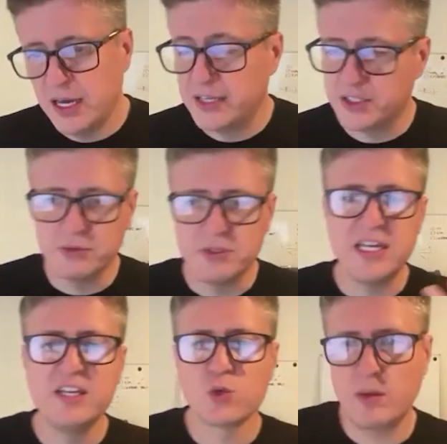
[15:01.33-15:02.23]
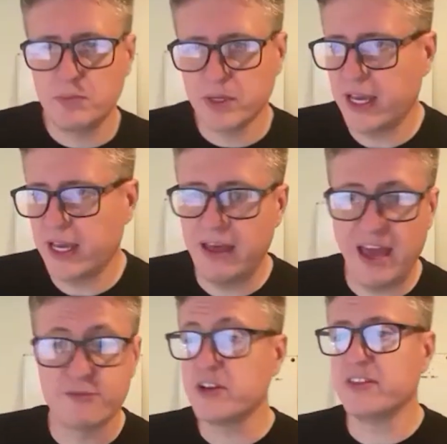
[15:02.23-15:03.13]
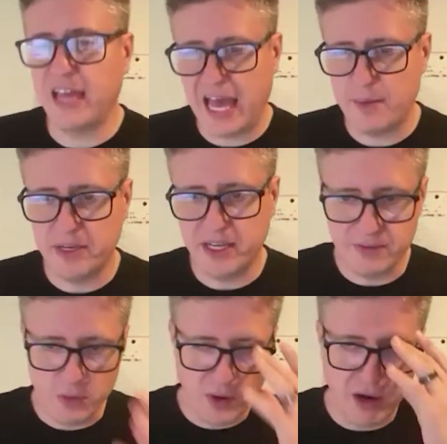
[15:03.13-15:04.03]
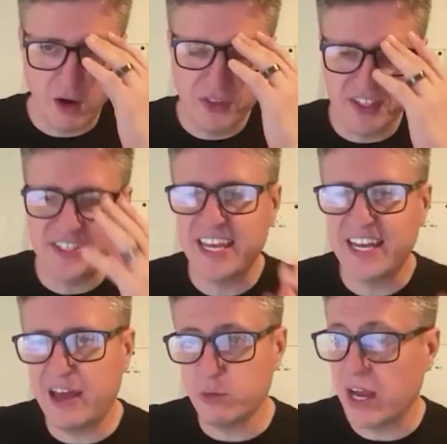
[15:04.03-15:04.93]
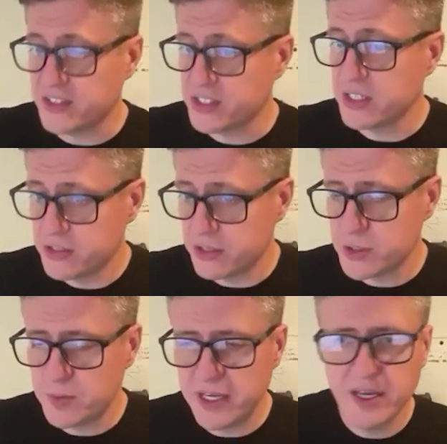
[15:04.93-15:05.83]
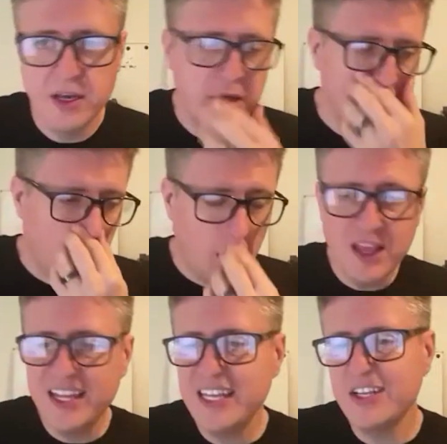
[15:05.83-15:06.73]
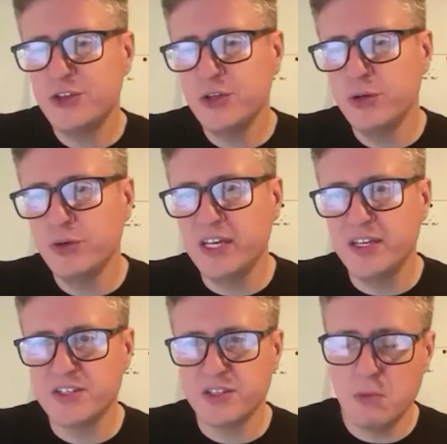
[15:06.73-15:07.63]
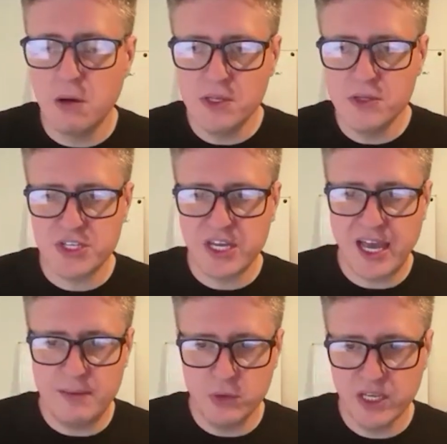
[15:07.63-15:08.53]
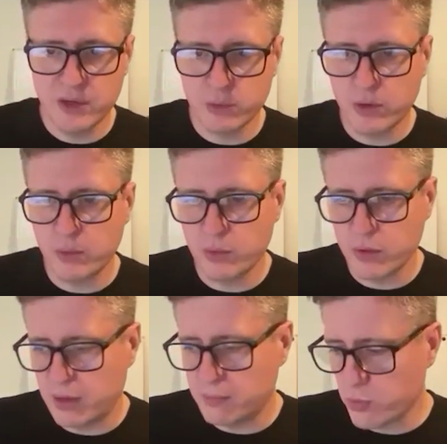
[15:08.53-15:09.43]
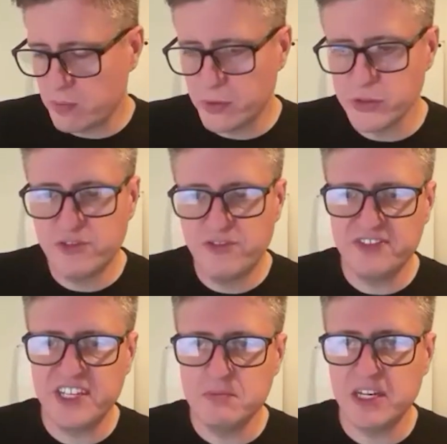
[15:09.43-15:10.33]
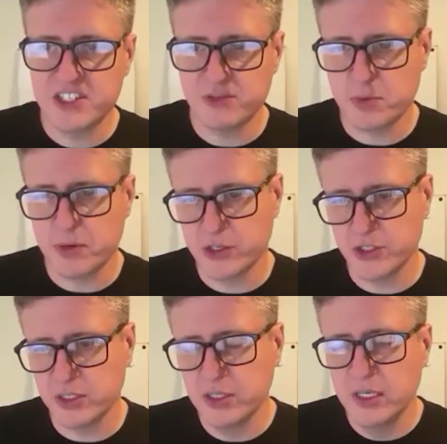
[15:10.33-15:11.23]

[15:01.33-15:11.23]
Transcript: I don't need to replicate everything happening everywhere, all the data at rest, so to speak all I need to do is the moment you say, I'm only going to, I'm going to reproduce 15 minutes of production,